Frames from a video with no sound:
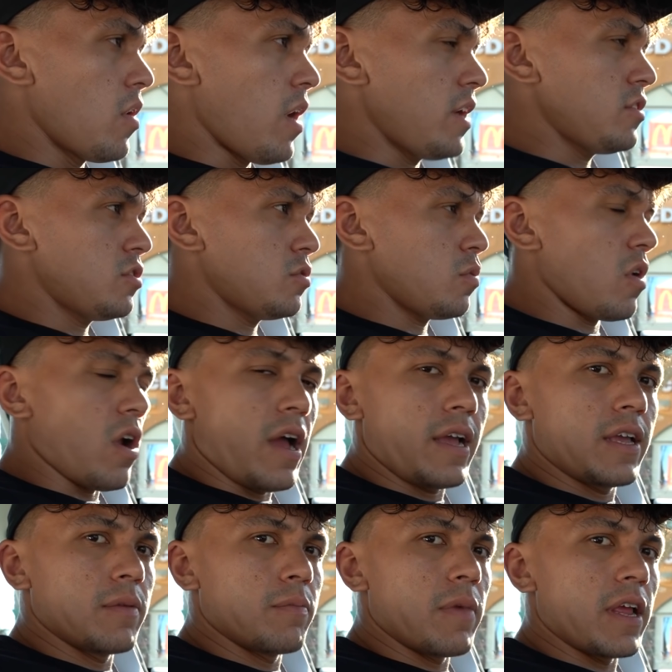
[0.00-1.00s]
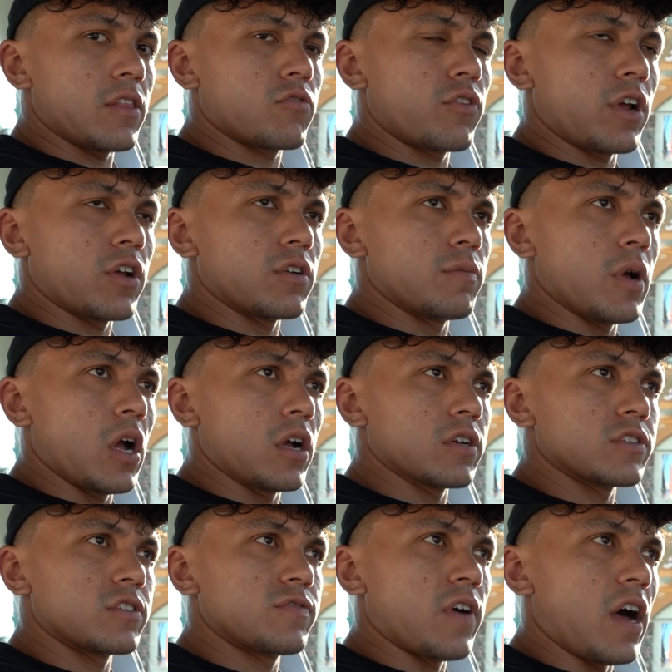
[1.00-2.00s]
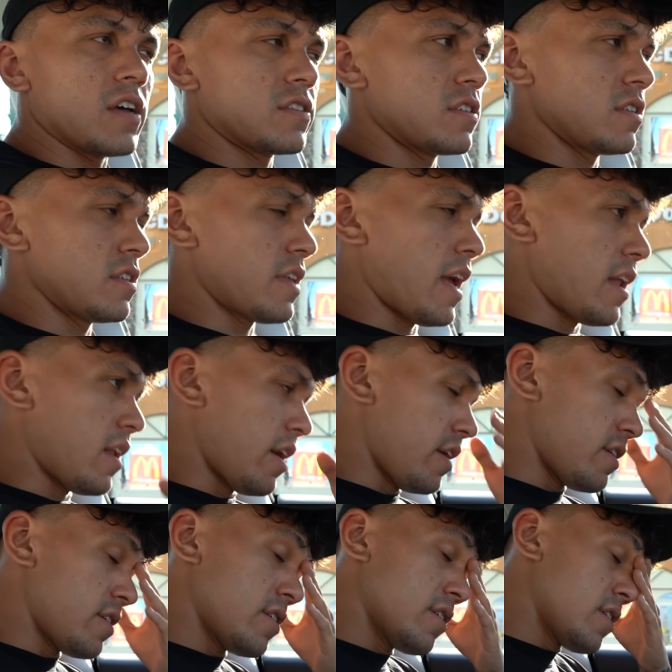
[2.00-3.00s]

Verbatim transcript: I swear I could make 300 burgers faster than that, like...